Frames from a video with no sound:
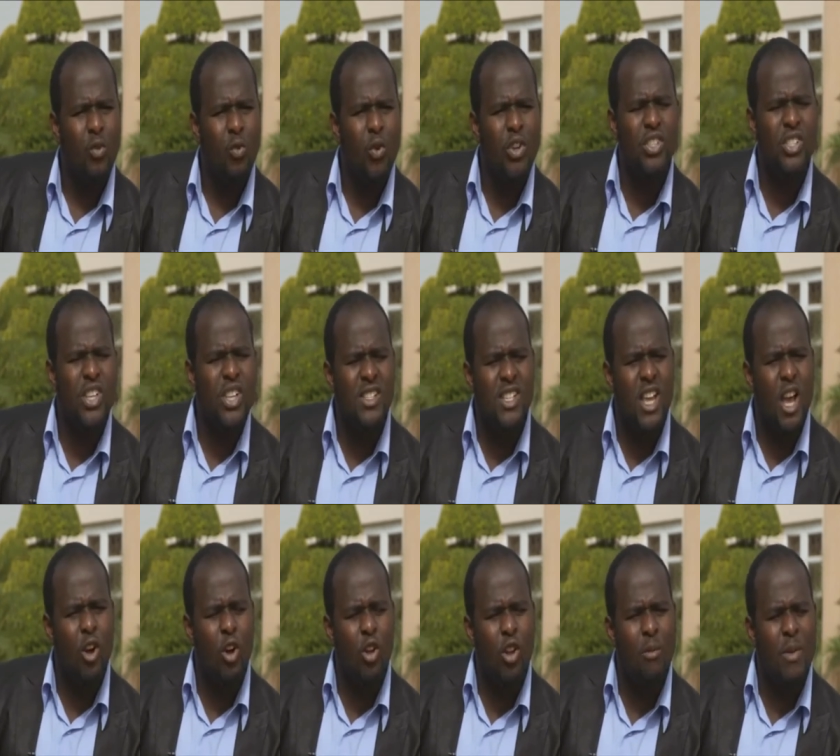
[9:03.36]
We seize the
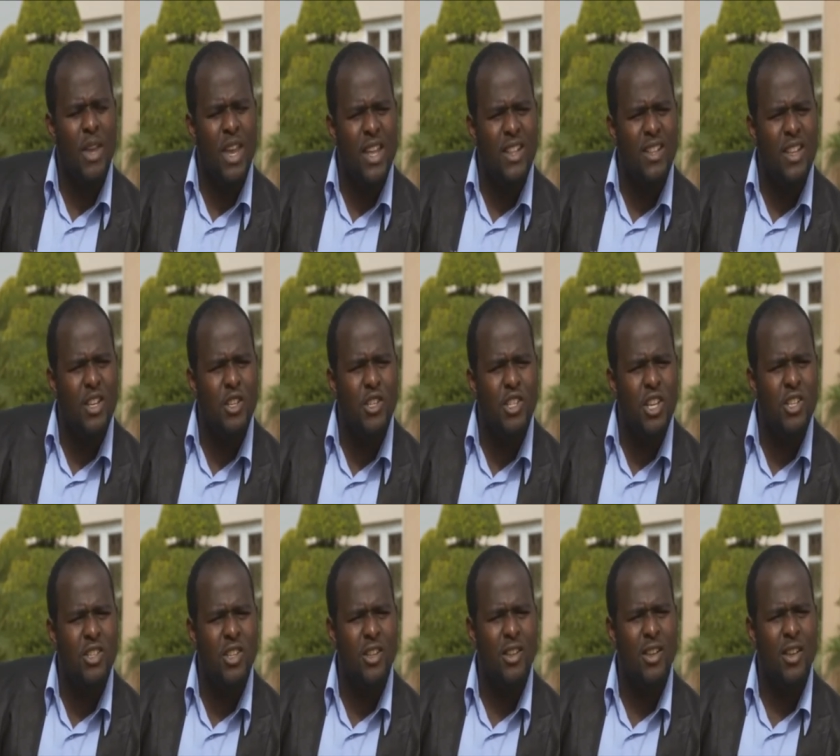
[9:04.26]
economy in this
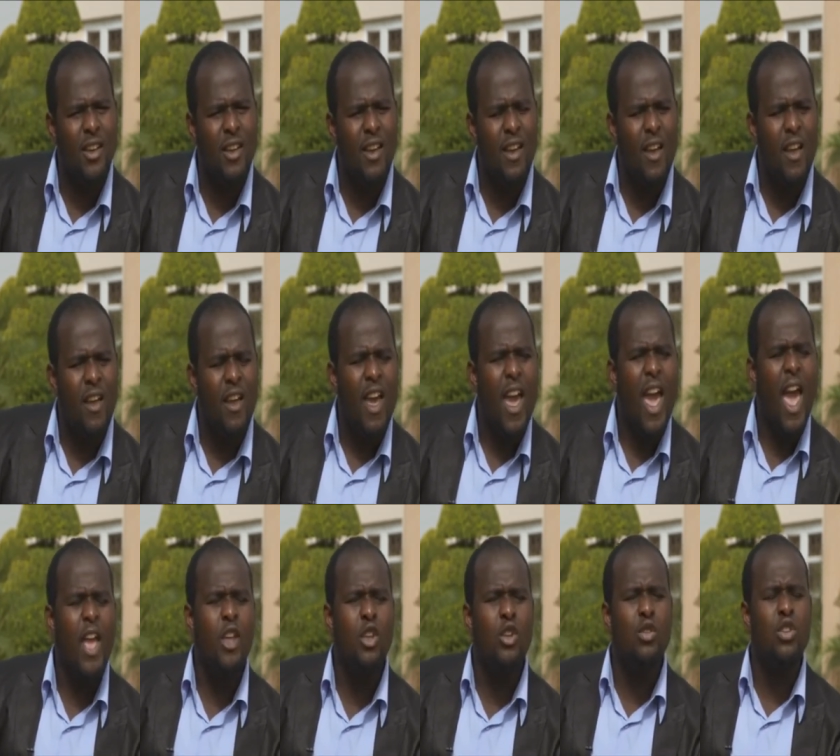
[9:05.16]
season
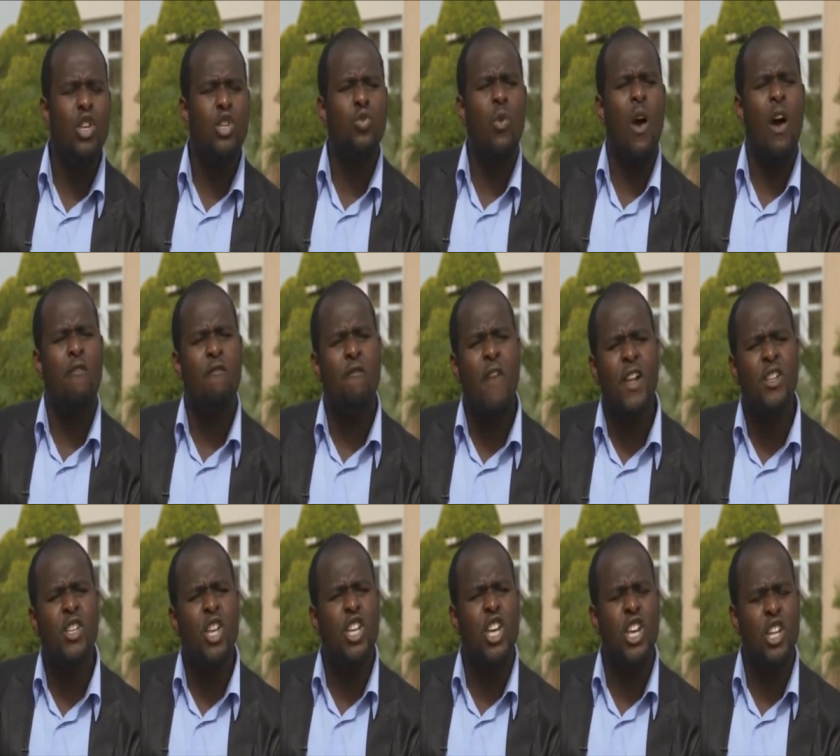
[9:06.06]
and use it to
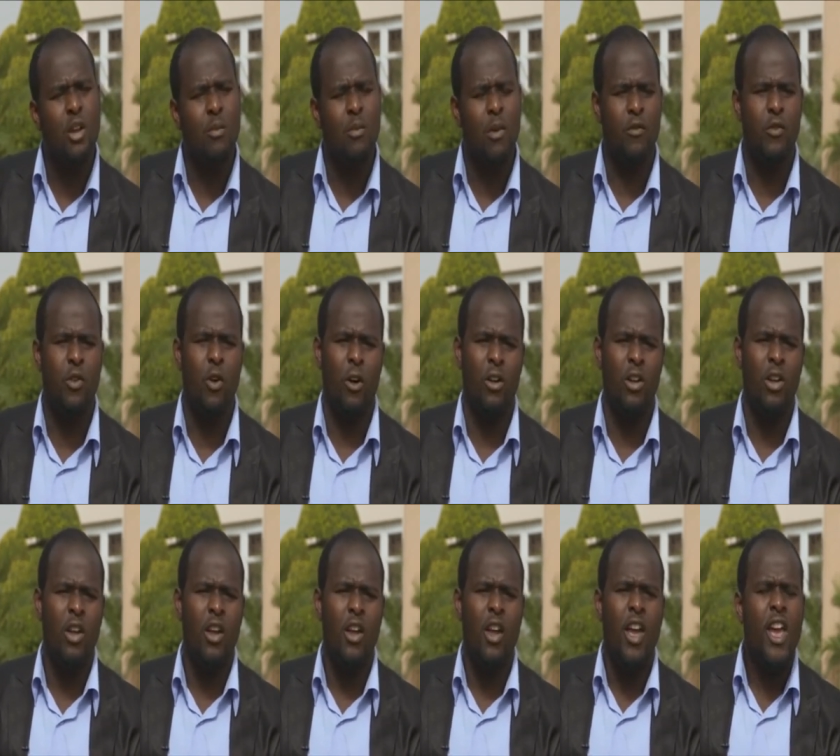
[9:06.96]
affect the kingdom of God.
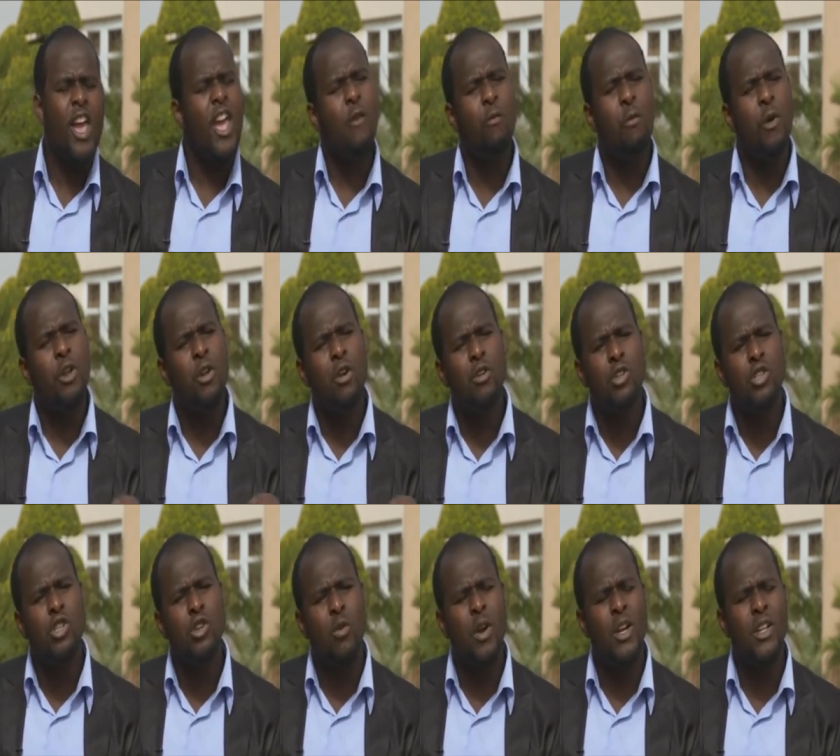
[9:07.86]
If we don't
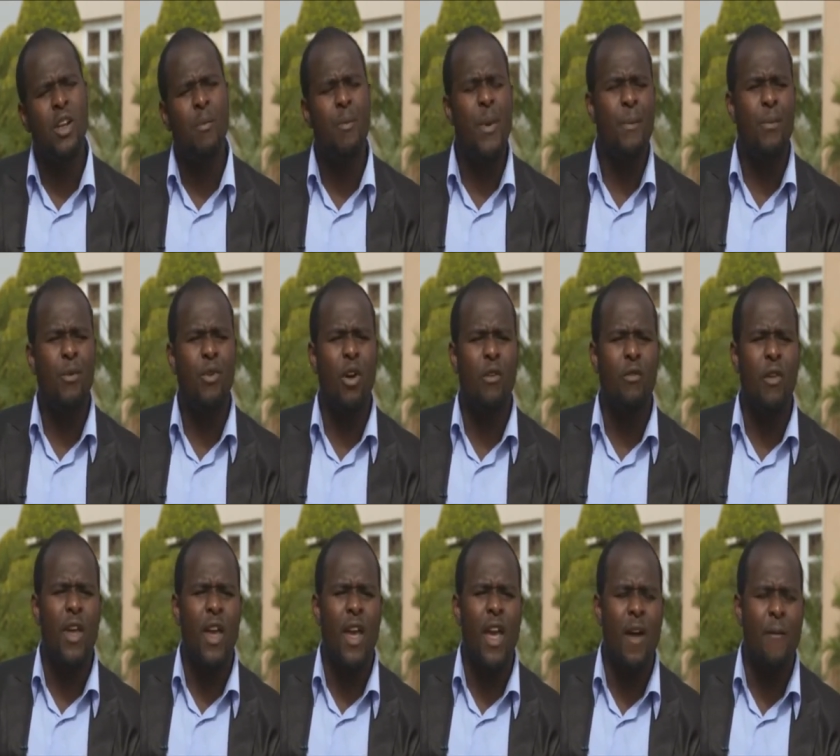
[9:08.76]
do it, the people of
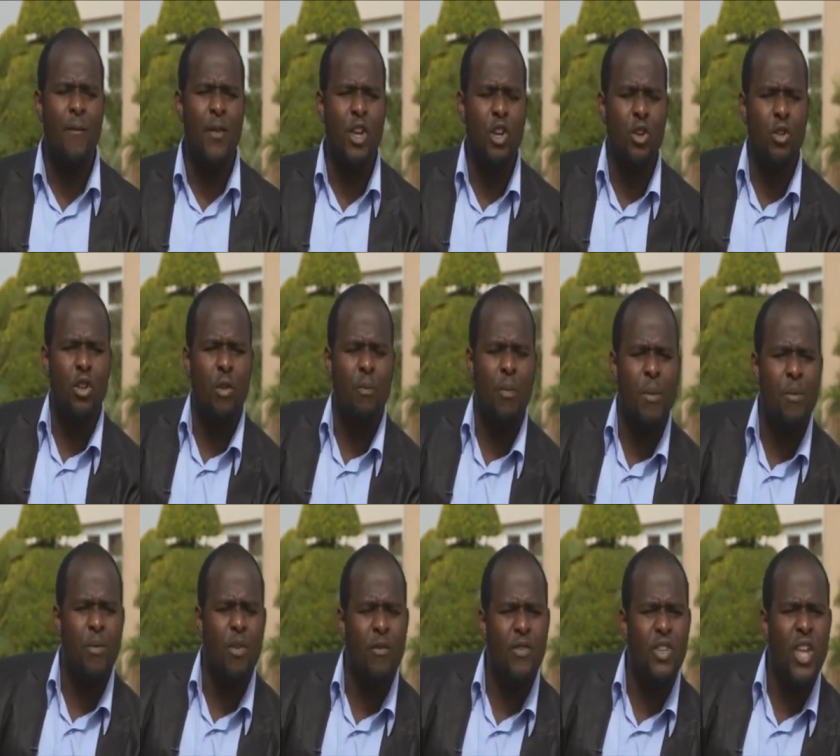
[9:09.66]
the
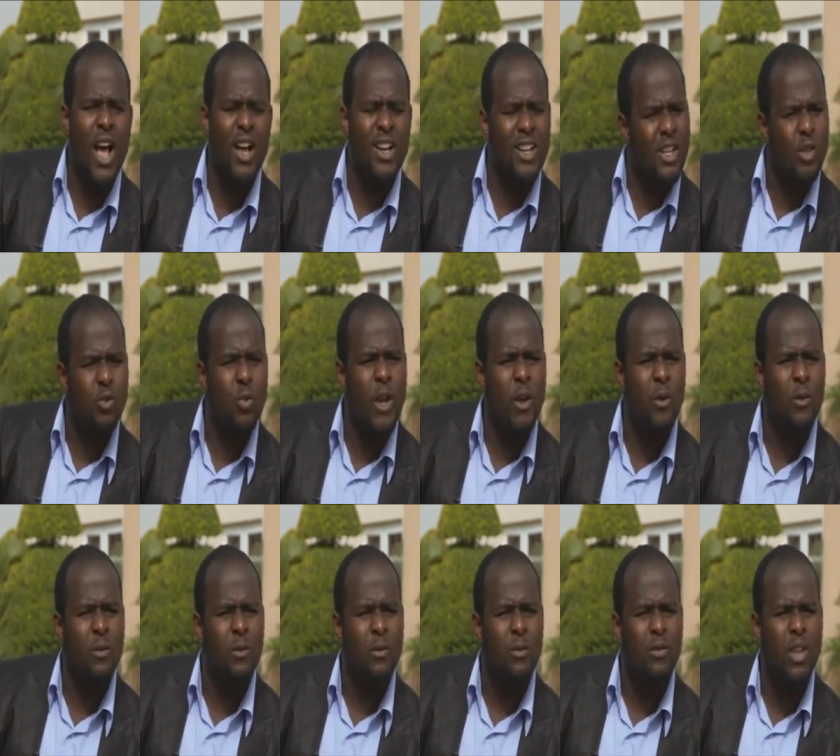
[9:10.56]
people of darkness will.
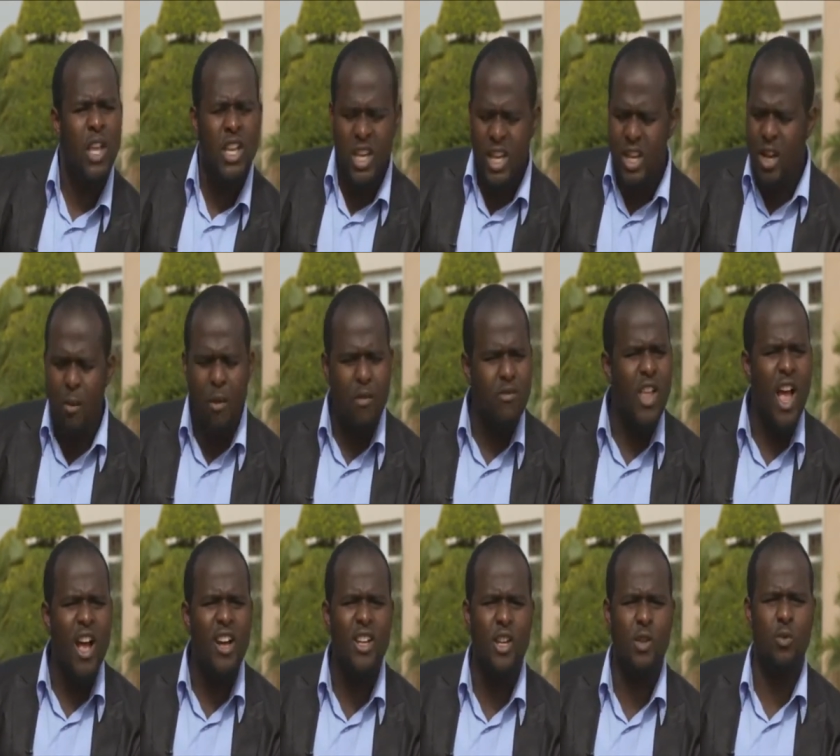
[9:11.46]
The kingdom of
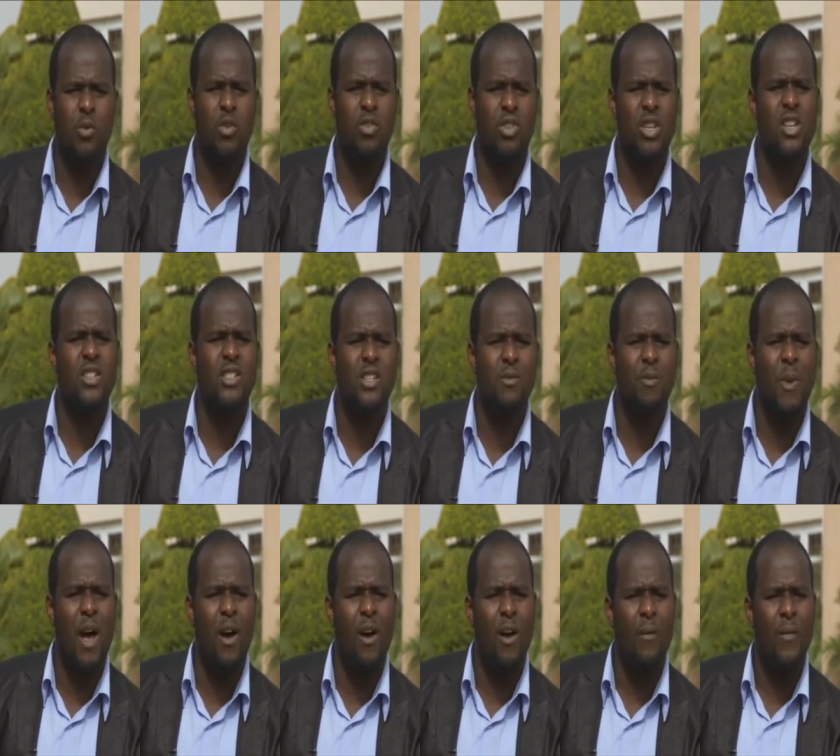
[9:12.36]
darkness will seize this
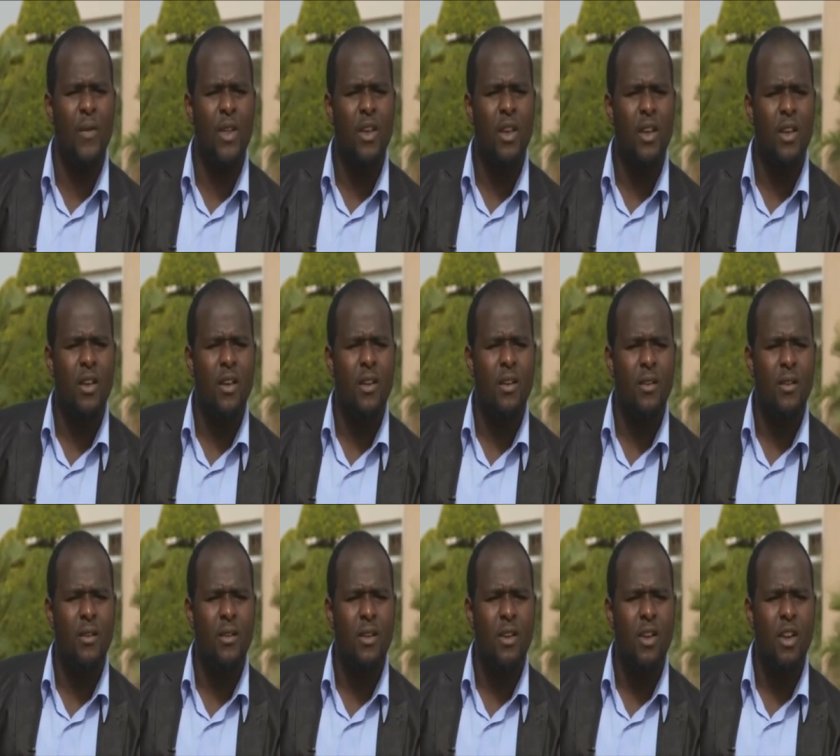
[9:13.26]
power.
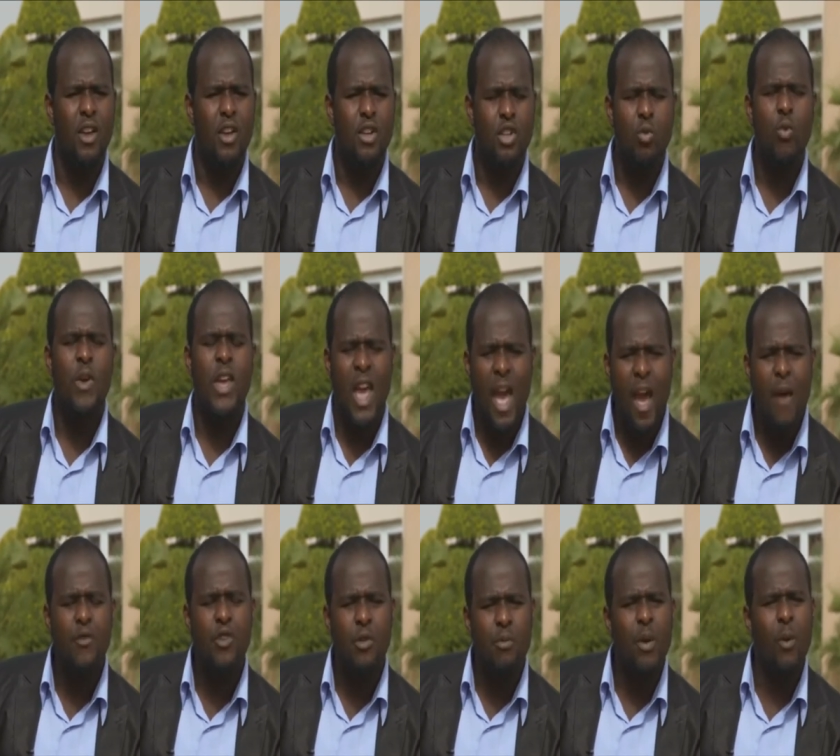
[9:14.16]
So we
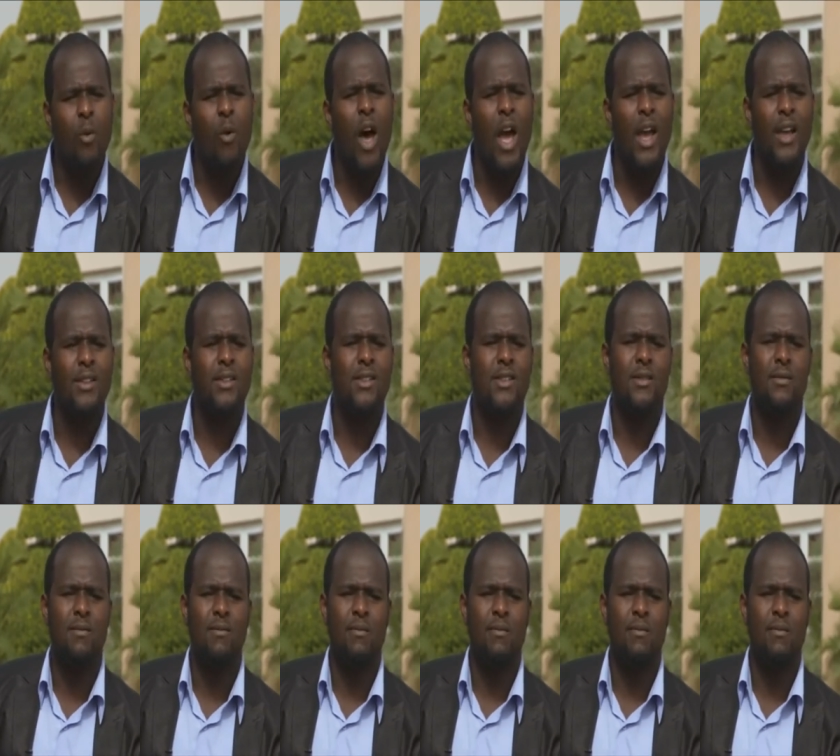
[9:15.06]
have to be wise.